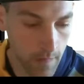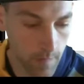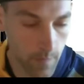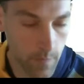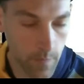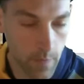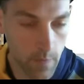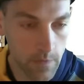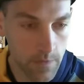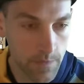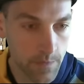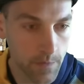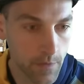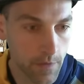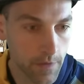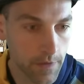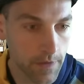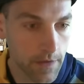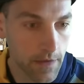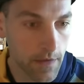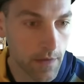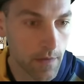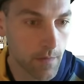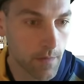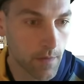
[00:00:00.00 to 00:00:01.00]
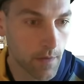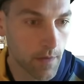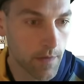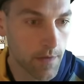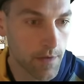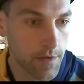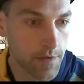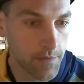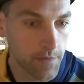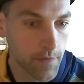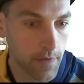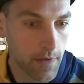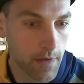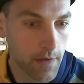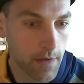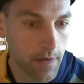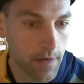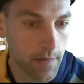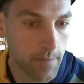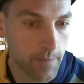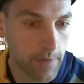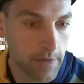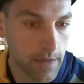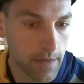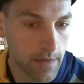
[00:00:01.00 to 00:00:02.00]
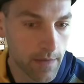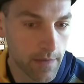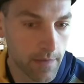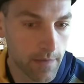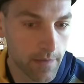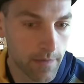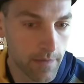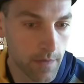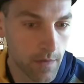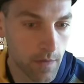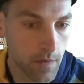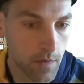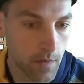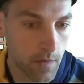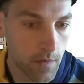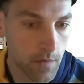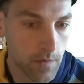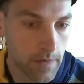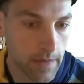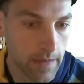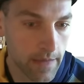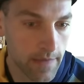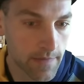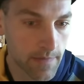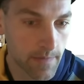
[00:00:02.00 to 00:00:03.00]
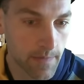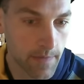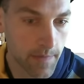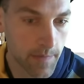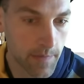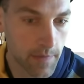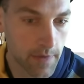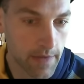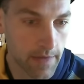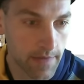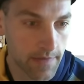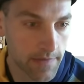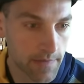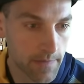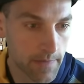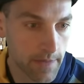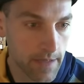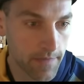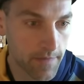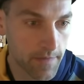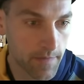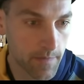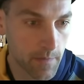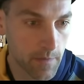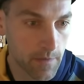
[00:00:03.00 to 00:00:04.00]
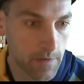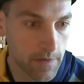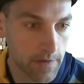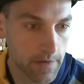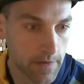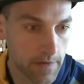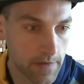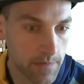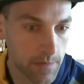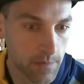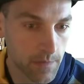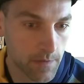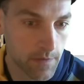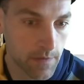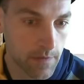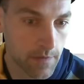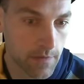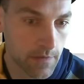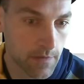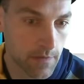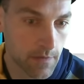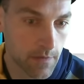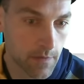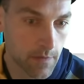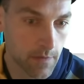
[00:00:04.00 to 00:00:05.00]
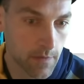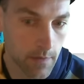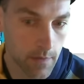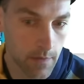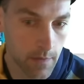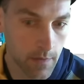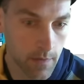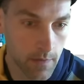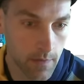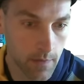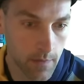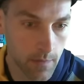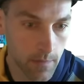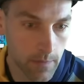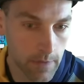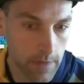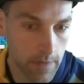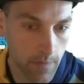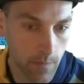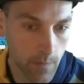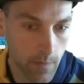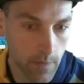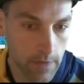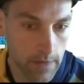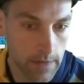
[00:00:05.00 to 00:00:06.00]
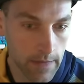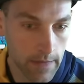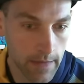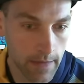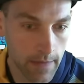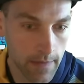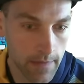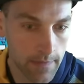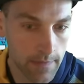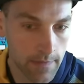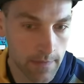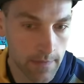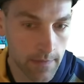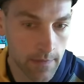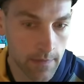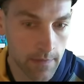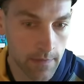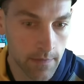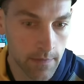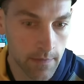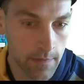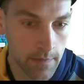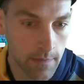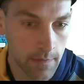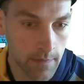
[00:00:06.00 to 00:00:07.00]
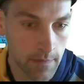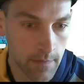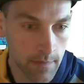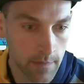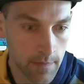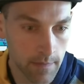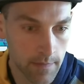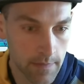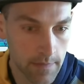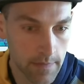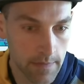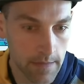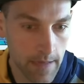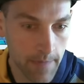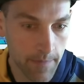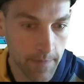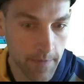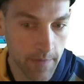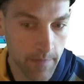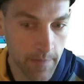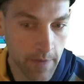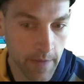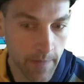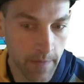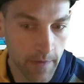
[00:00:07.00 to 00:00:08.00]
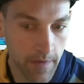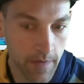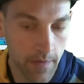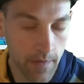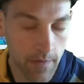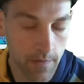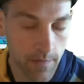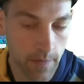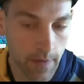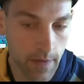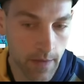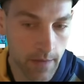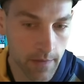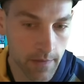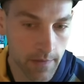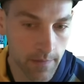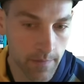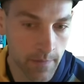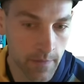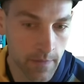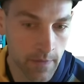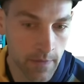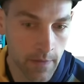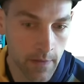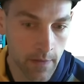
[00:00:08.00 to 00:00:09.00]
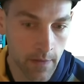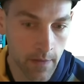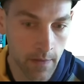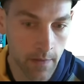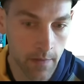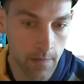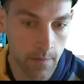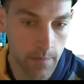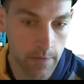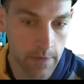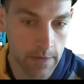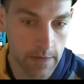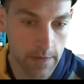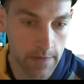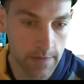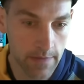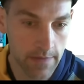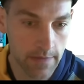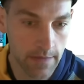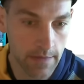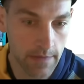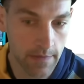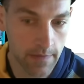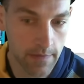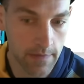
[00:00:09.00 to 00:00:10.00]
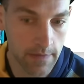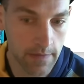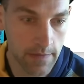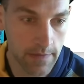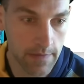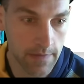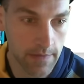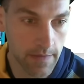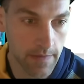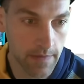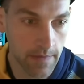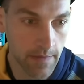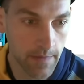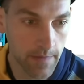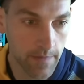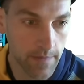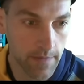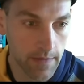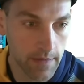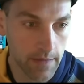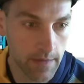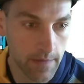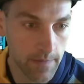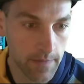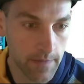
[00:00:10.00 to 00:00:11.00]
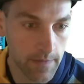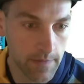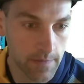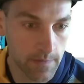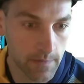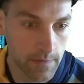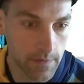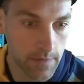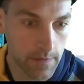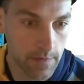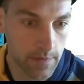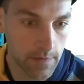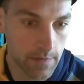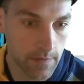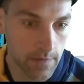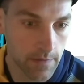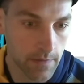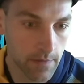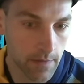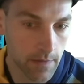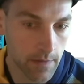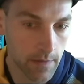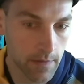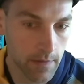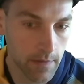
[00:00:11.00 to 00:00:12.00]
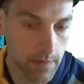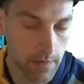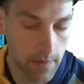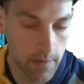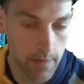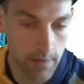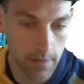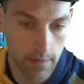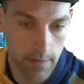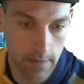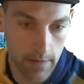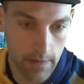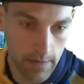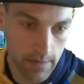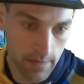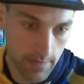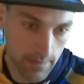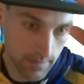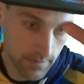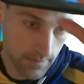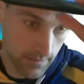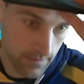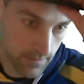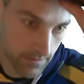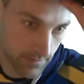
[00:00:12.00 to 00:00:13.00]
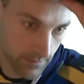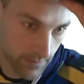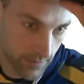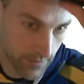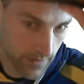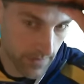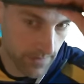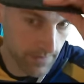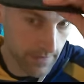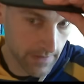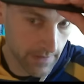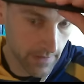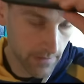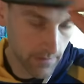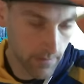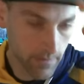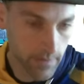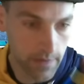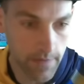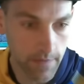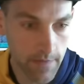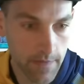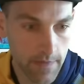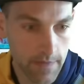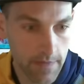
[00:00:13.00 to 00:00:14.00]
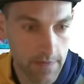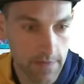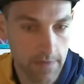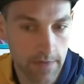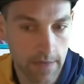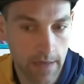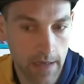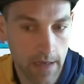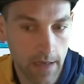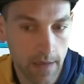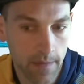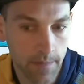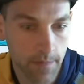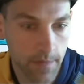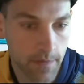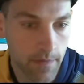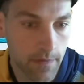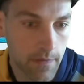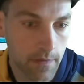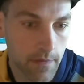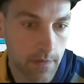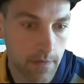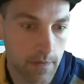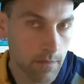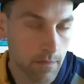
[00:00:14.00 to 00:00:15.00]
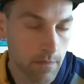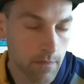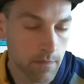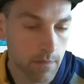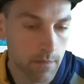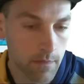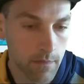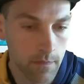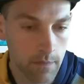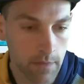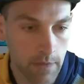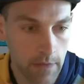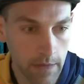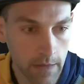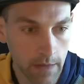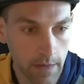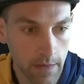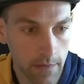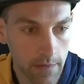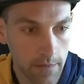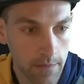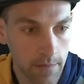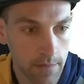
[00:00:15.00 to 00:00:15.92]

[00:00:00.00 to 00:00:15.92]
Post board here, we're on the draw, and we have no lands we can play, so we have to mulligan this one. We have one land. Snap can maybe go bottom. We can cycle this. I think we have to keep this one. And probably get rid of the snap. Yeah.